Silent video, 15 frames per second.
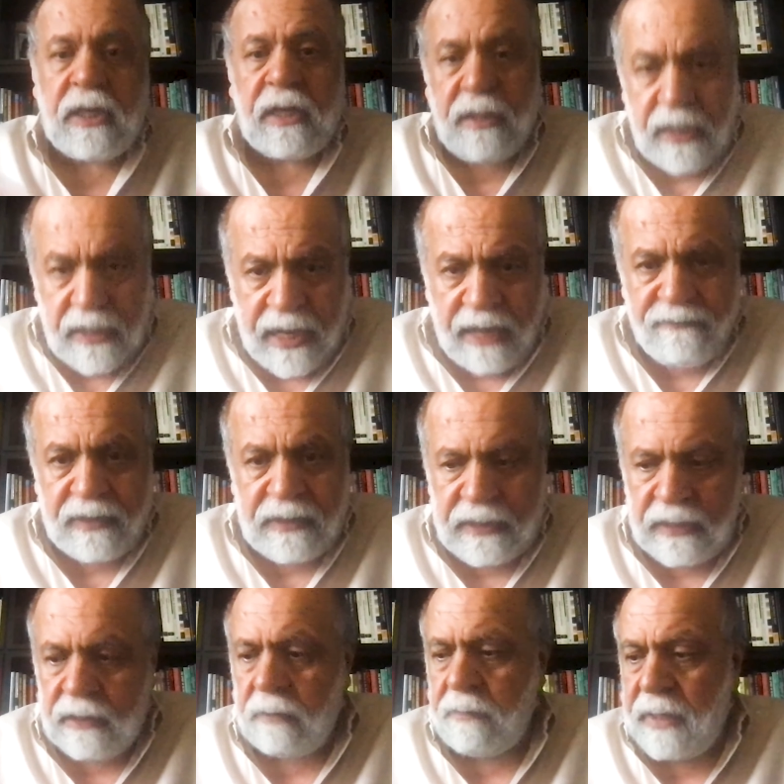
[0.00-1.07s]
they did have a
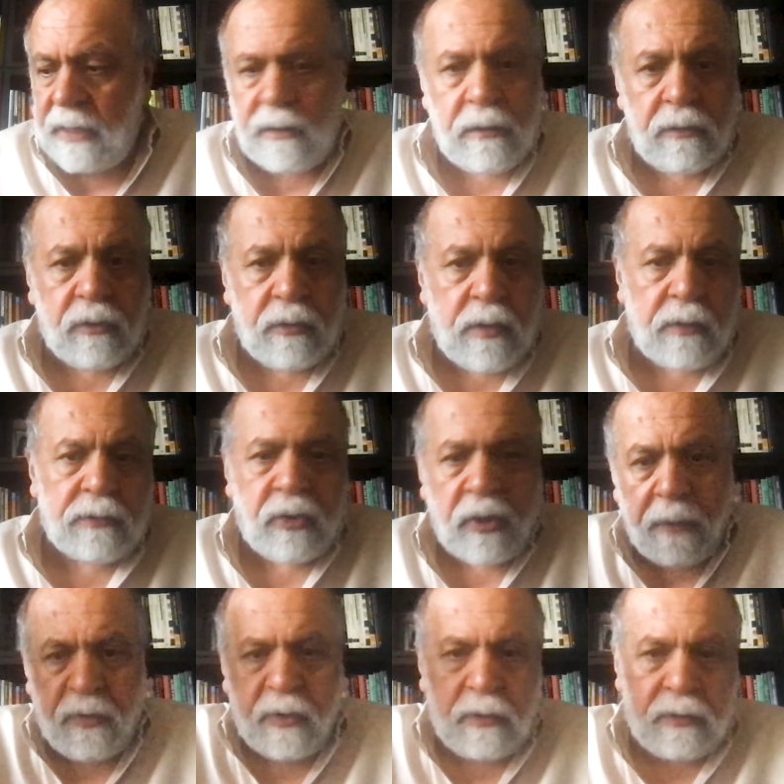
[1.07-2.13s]
deal, but
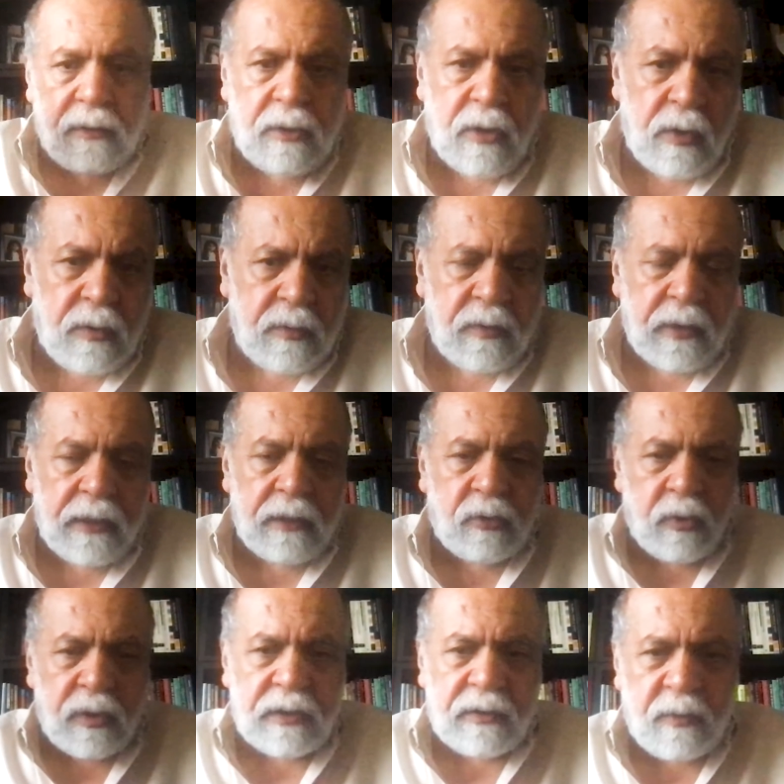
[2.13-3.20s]
Trump,
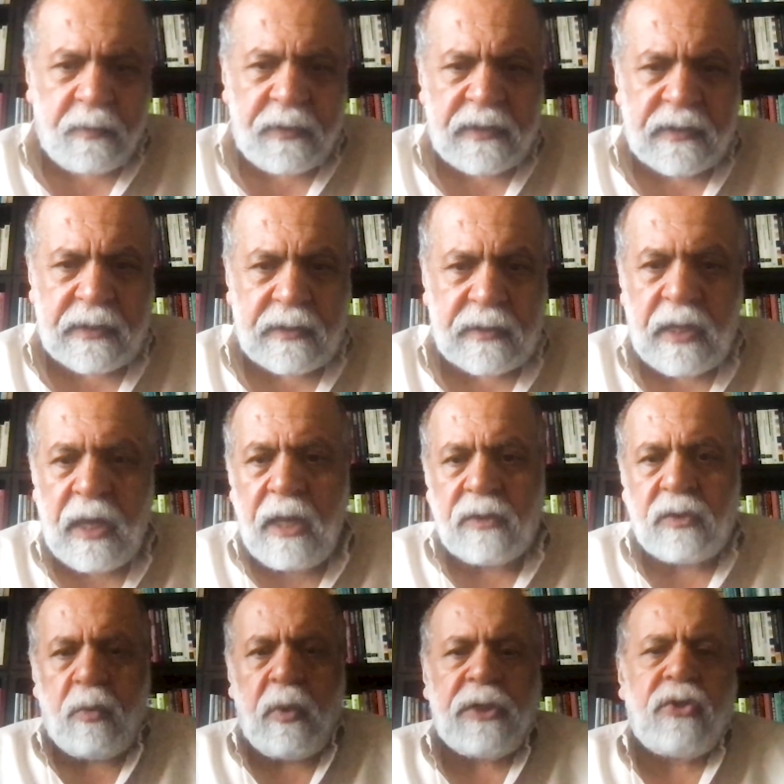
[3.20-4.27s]
tore it to pieces.
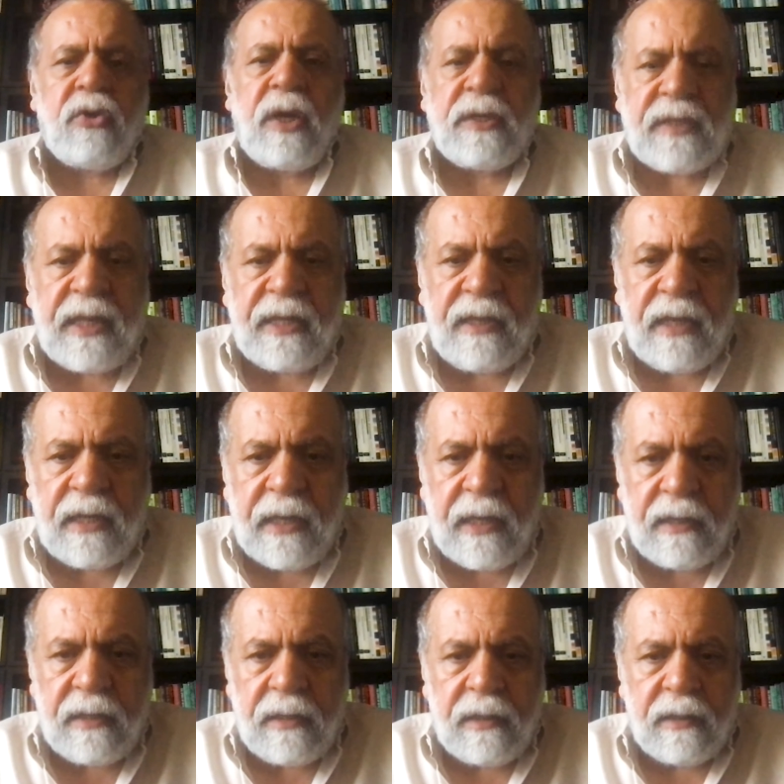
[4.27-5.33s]
So what trust can they
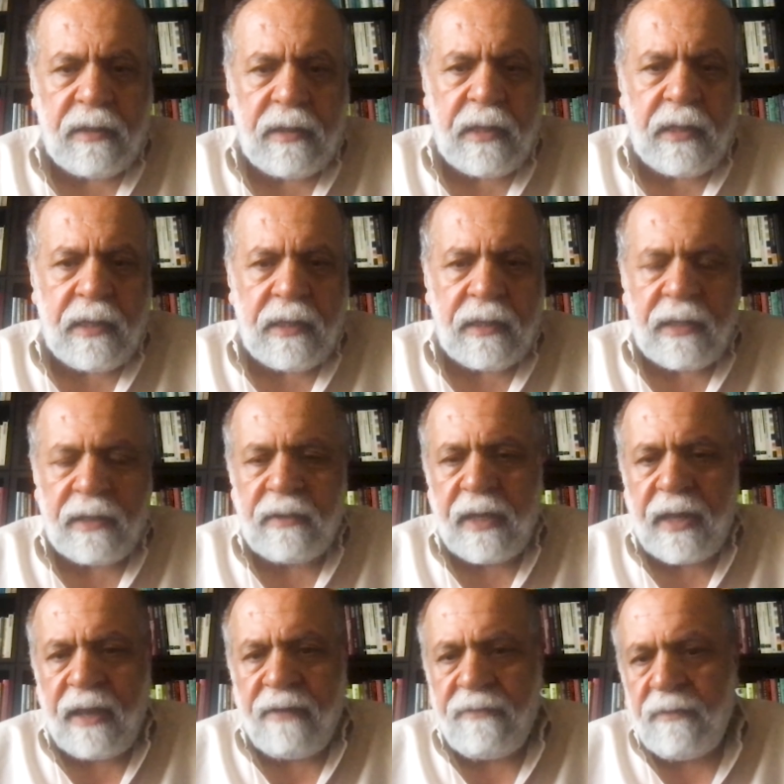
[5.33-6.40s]
have?